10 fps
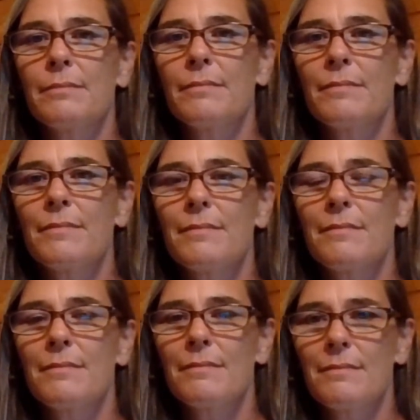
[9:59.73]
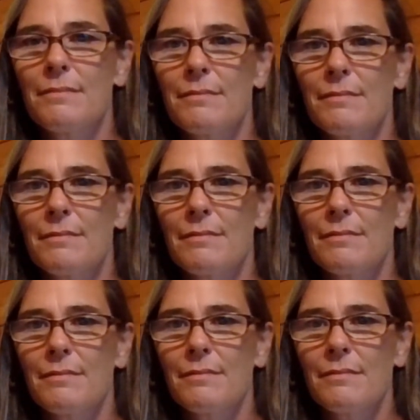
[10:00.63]

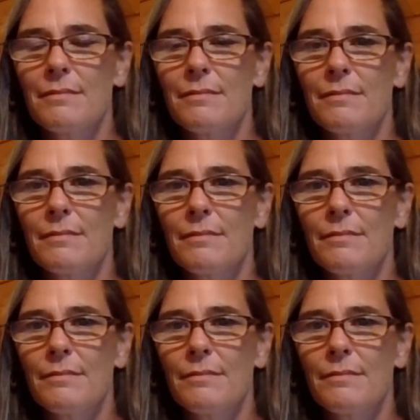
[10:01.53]
Nothing is said.